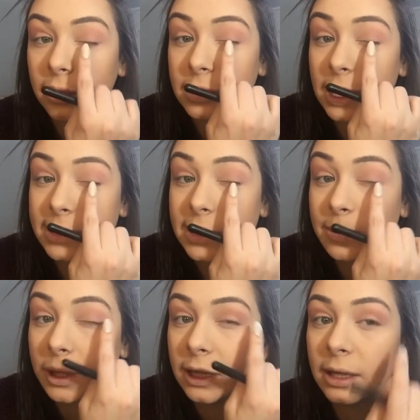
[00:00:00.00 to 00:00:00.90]
the
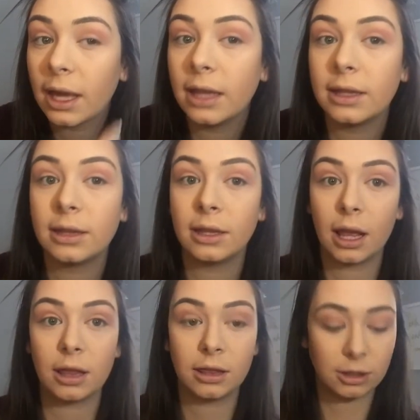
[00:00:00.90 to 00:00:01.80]
dusty pink and then
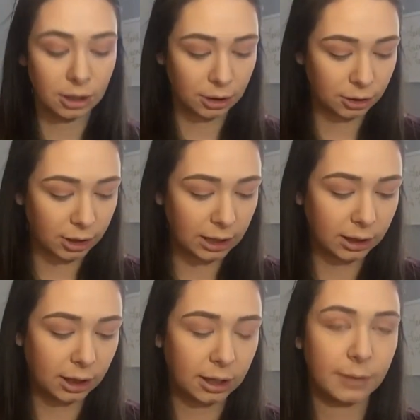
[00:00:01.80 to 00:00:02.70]
the dark
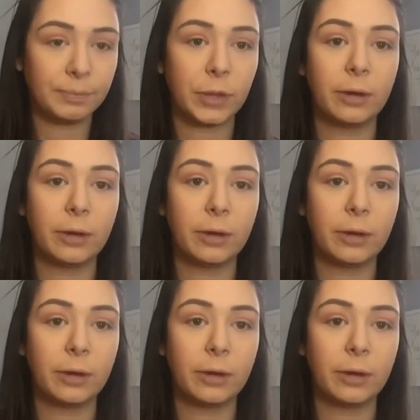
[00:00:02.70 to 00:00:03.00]
red color,